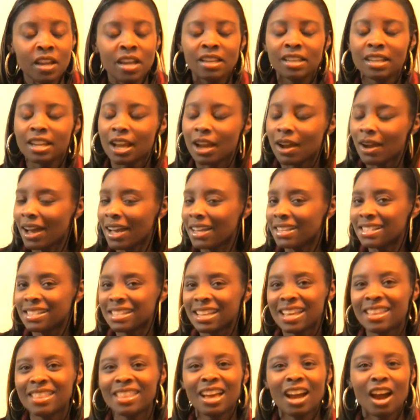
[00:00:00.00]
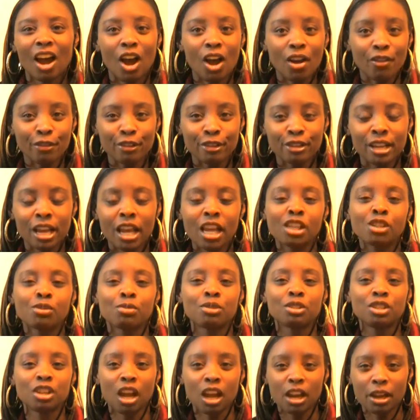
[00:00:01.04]
Now, I said that oftentimes we
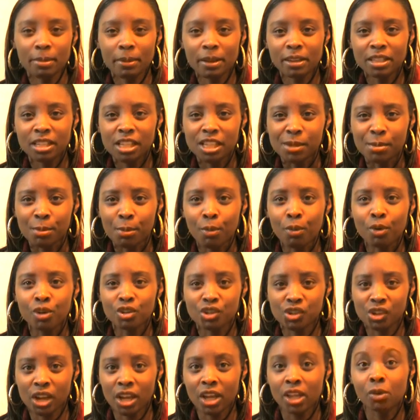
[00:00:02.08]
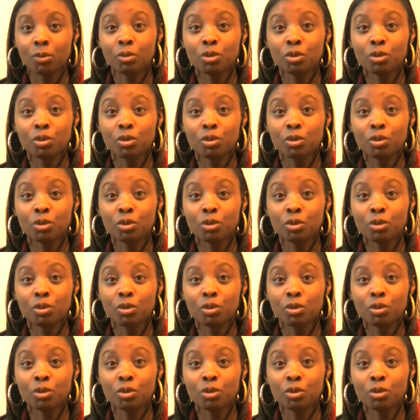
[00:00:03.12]
talk about disproportionality,